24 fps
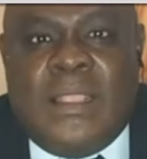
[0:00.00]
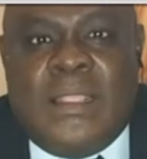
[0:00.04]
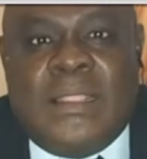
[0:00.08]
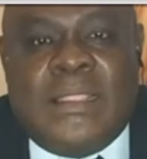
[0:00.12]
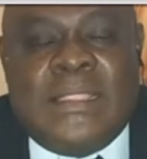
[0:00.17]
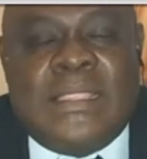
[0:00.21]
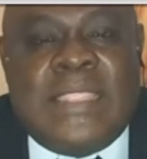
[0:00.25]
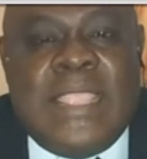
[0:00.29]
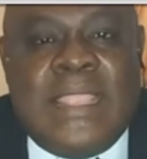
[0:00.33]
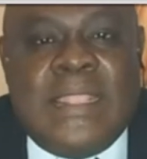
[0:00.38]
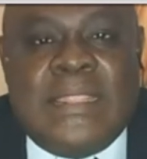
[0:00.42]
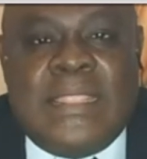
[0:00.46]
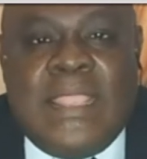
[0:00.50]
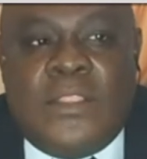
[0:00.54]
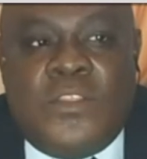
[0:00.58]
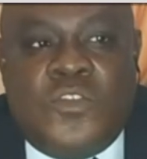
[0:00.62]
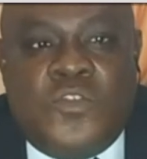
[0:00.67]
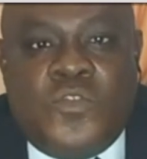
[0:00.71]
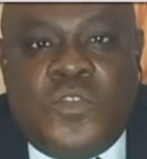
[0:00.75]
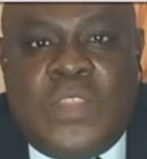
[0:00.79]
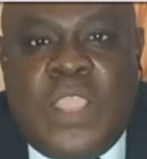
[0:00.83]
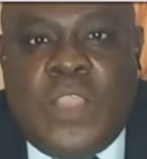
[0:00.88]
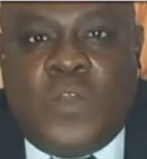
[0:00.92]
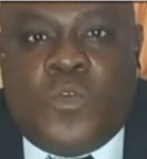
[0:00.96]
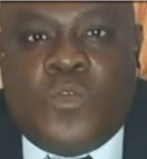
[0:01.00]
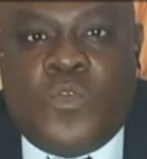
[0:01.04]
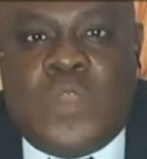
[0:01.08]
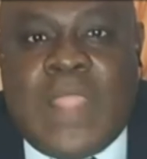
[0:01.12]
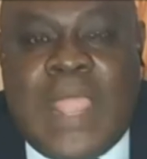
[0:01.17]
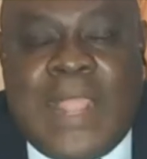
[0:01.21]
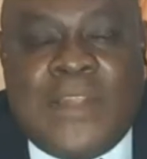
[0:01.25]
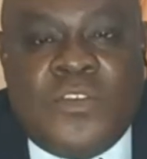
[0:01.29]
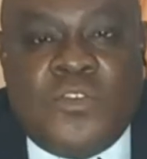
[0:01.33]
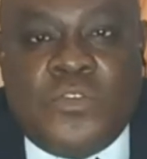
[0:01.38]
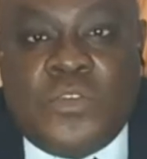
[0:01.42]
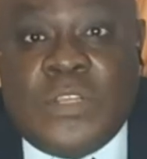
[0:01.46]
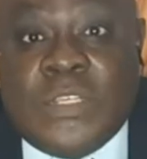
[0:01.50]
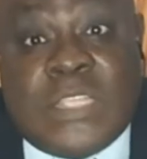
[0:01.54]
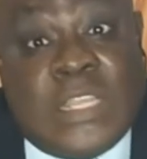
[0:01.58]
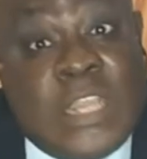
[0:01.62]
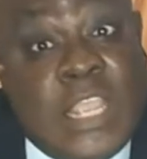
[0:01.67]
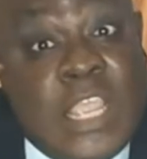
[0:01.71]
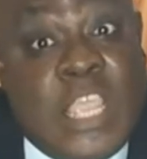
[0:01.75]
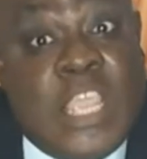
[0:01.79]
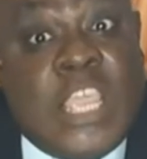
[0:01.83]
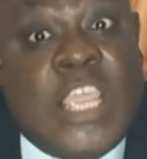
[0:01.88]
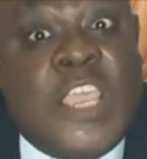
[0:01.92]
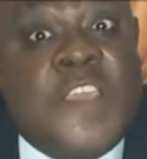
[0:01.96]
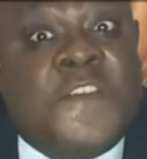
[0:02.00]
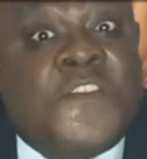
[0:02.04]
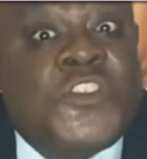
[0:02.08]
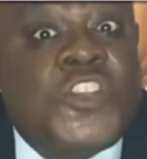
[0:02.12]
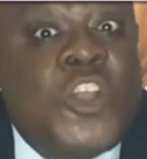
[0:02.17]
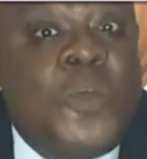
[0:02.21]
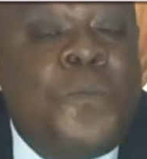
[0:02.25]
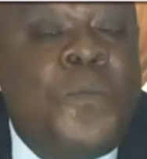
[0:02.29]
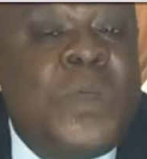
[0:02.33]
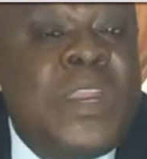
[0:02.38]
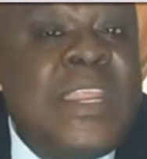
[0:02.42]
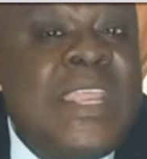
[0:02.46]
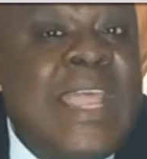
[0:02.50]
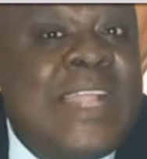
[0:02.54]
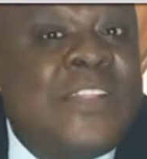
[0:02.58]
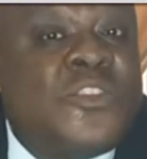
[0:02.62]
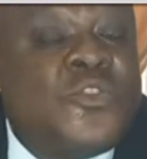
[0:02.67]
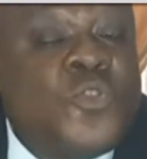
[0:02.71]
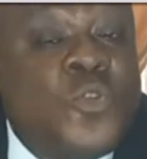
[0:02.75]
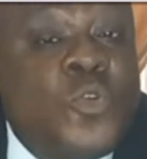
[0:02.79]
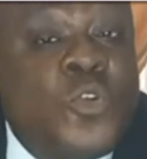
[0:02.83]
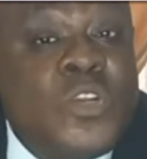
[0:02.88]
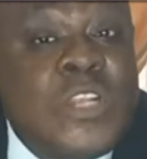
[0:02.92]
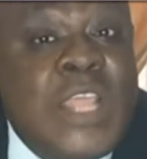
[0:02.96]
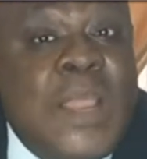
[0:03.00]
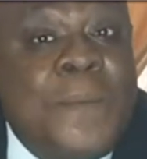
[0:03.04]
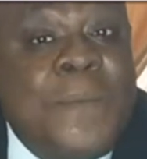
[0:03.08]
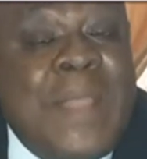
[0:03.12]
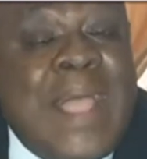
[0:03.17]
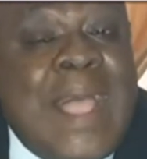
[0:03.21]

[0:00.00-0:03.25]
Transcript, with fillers: They, they knew they could handle this. If somebody had told them